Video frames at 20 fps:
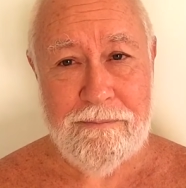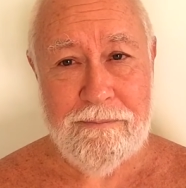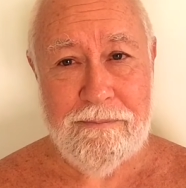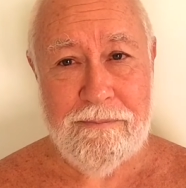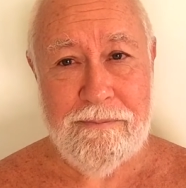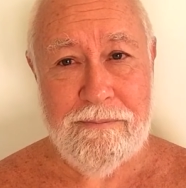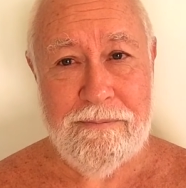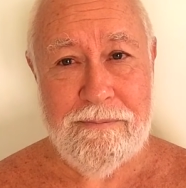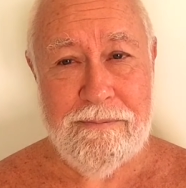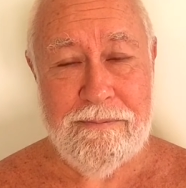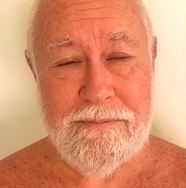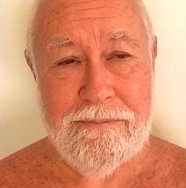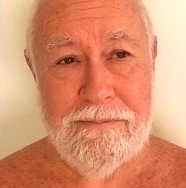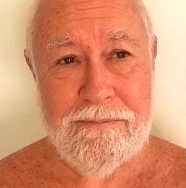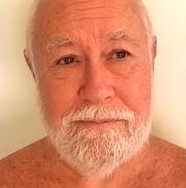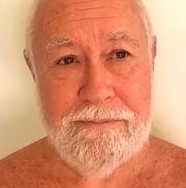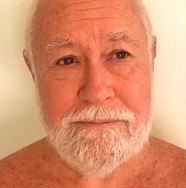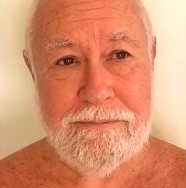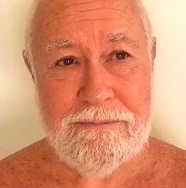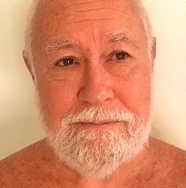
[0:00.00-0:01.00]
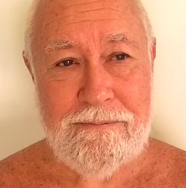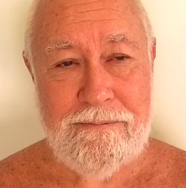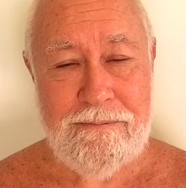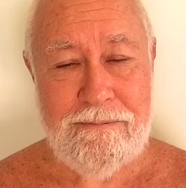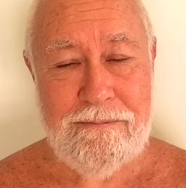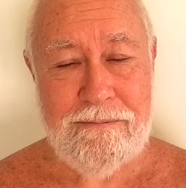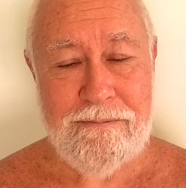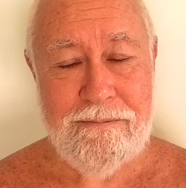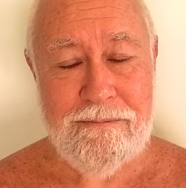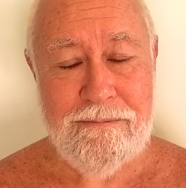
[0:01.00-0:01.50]

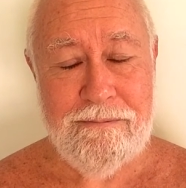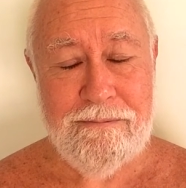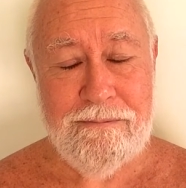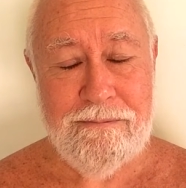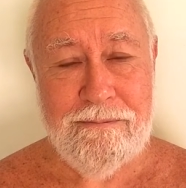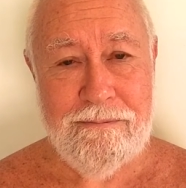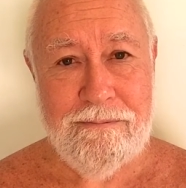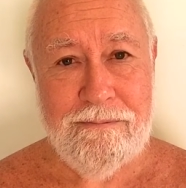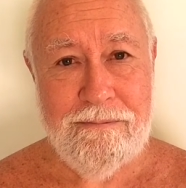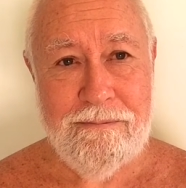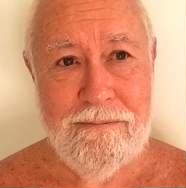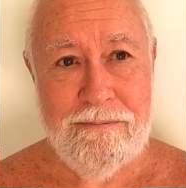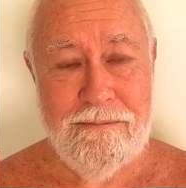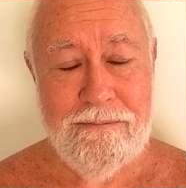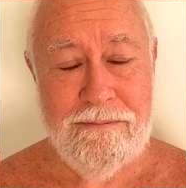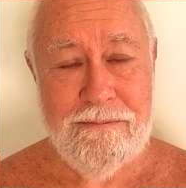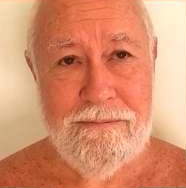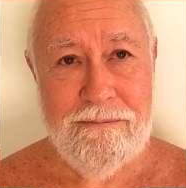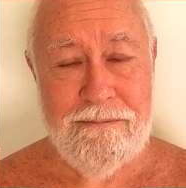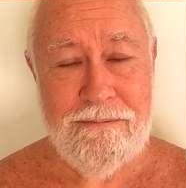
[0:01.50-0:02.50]
Nothing is said.